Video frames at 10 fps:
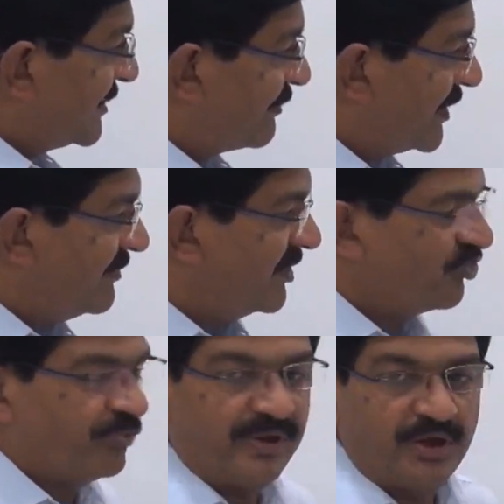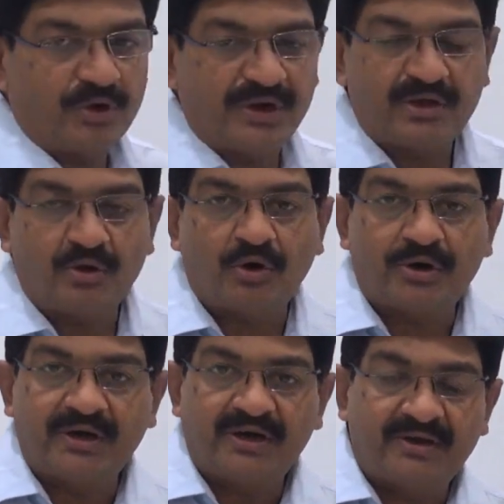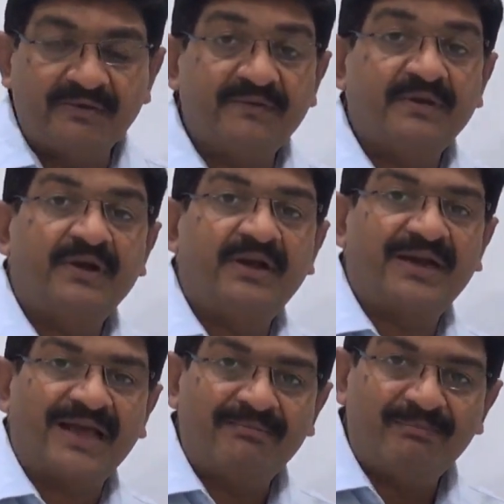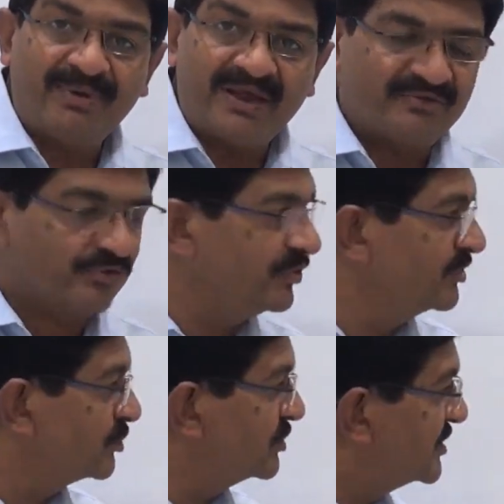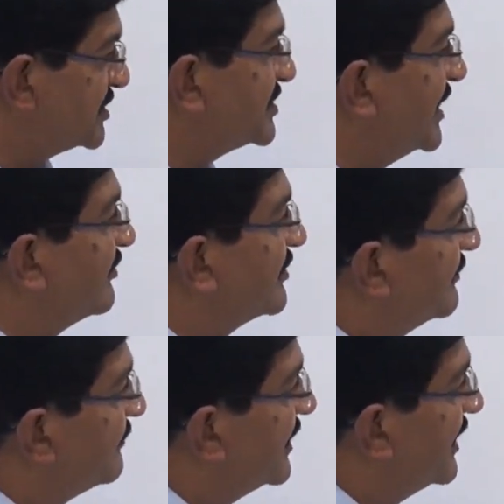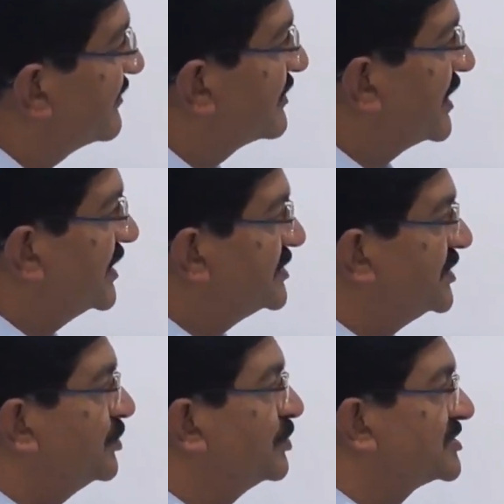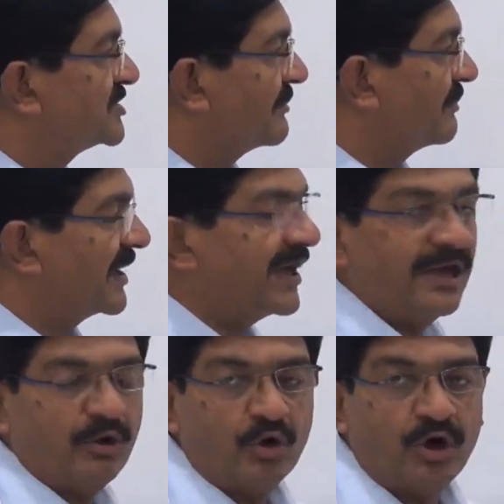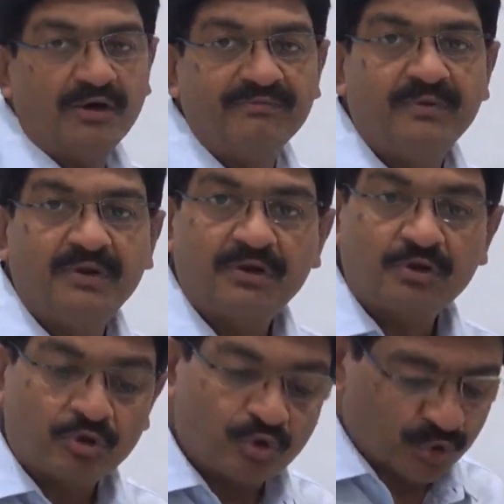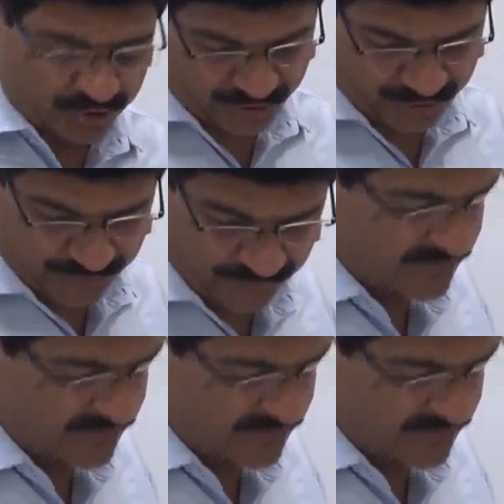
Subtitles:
the payment is periodic or it is time based. So this is referred as continuous supply of goods,